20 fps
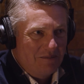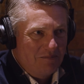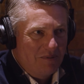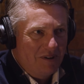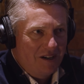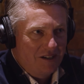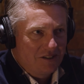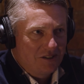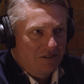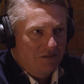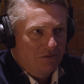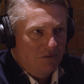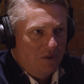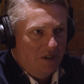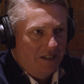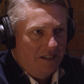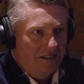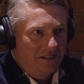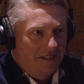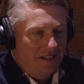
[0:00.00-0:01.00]
in a positive
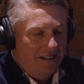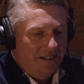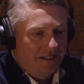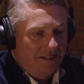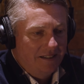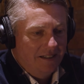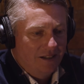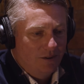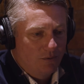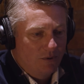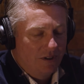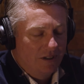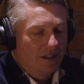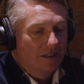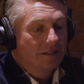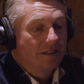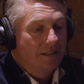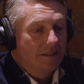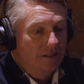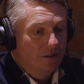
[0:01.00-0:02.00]
way, and uh, we're
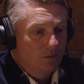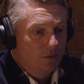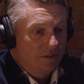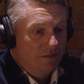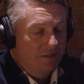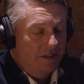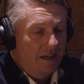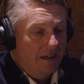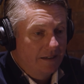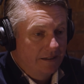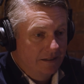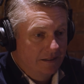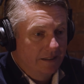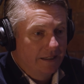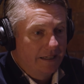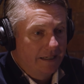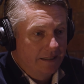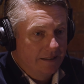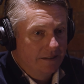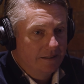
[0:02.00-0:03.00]
lucky that we've got
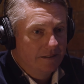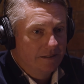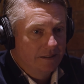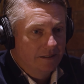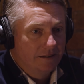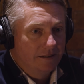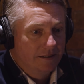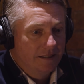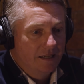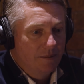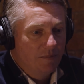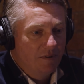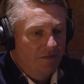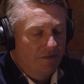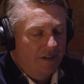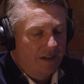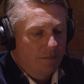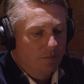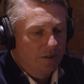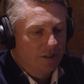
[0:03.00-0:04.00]
land that the Dedman
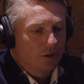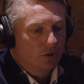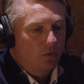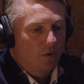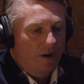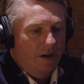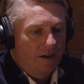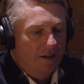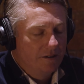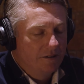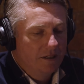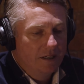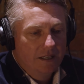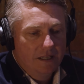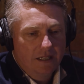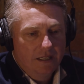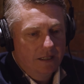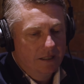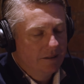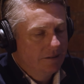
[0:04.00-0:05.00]
family acquired
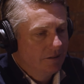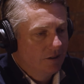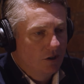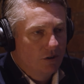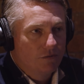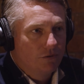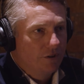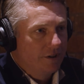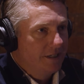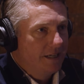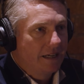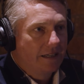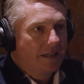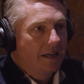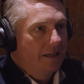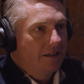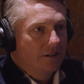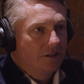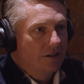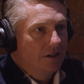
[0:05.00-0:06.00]
over a
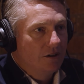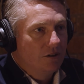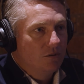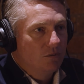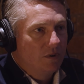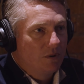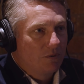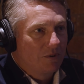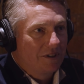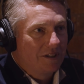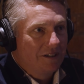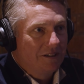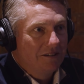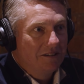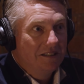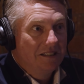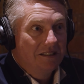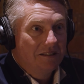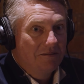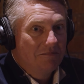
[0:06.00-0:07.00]
decade ago. We were going to
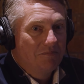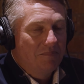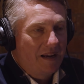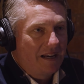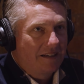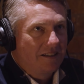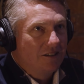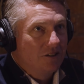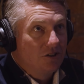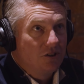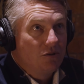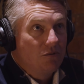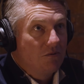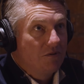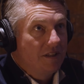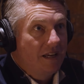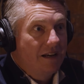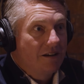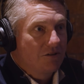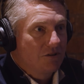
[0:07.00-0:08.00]
Back in two
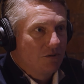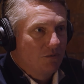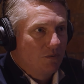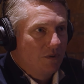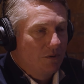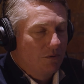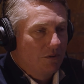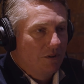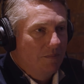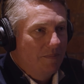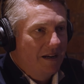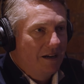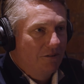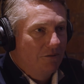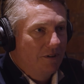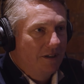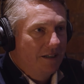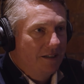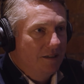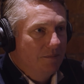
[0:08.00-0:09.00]
thousand, we were about
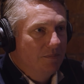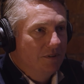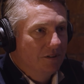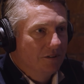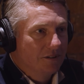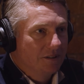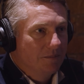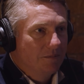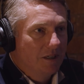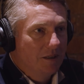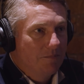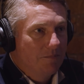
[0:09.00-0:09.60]
ready to build a,